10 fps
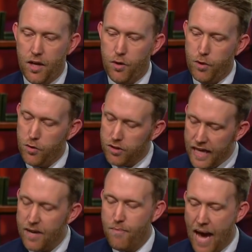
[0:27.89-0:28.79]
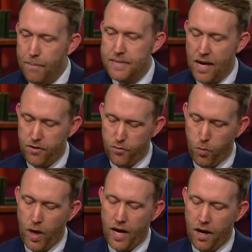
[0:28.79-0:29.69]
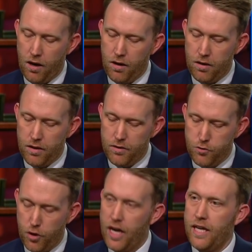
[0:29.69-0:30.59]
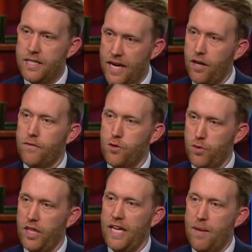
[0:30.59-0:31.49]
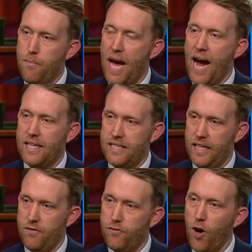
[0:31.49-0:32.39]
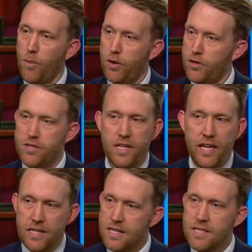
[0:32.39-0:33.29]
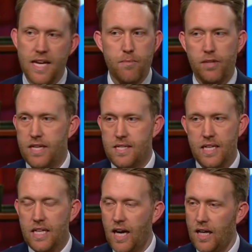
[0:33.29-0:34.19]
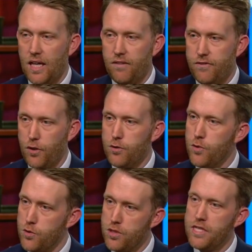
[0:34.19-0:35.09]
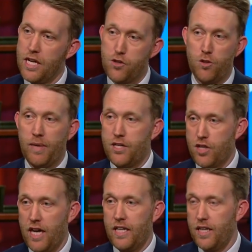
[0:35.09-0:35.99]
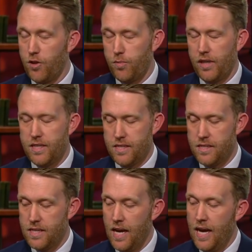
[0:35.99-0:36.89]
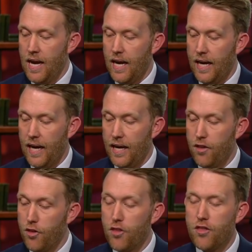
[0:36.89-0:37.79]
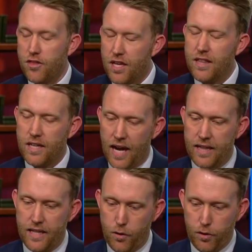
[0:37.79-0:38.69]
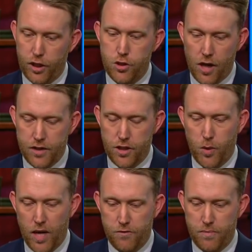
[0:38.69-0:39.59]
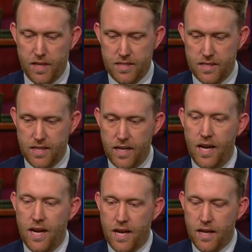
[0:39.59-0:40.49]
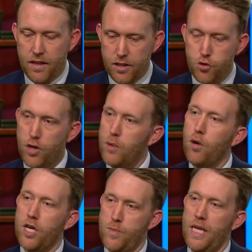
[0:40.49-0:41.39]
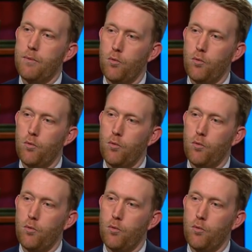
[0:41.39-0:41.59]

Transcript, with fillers: when you lay a map down of where trade tariffs are really impacting farmers, it's the same place that he got a lot of votes, which was intentional by China and other places. Uh, the, the thing that I think really I took away from this is that this trade war has become a